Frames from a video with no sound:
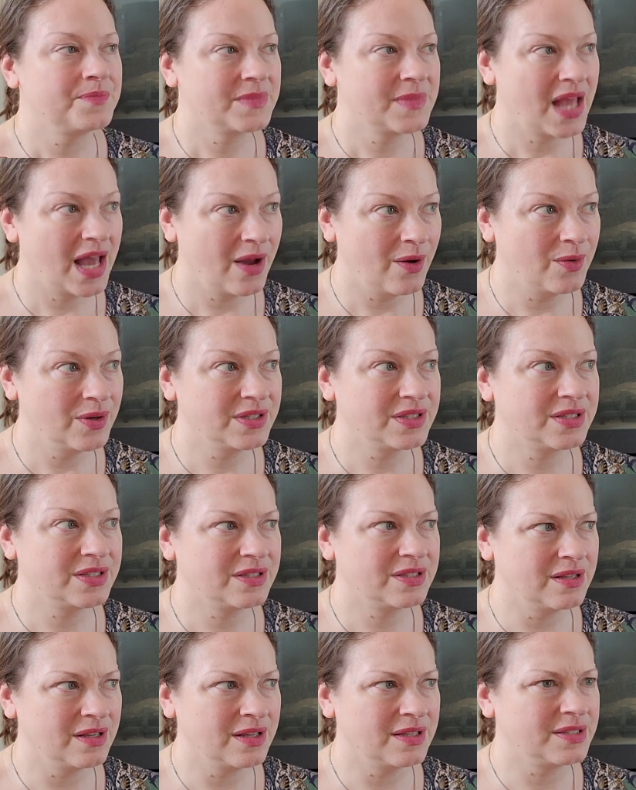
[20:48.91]
Now
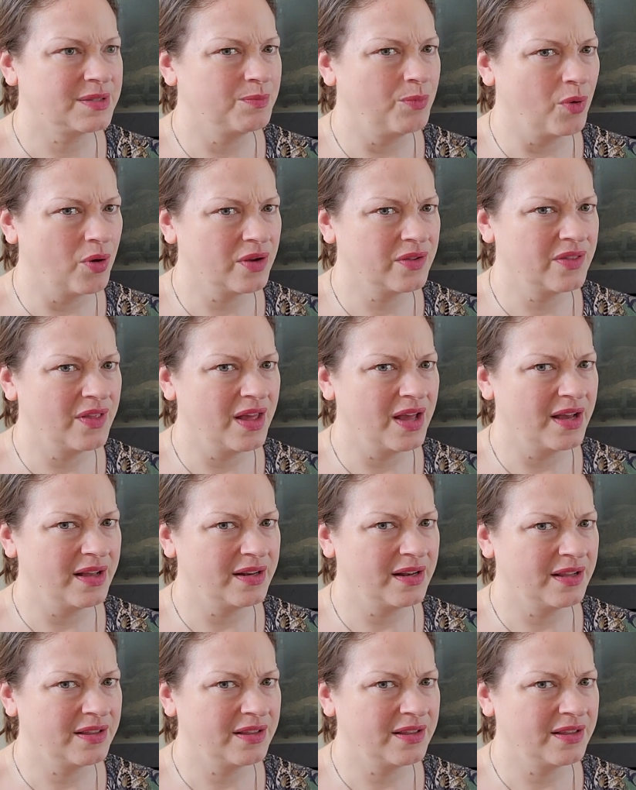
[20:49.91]
it's more than that.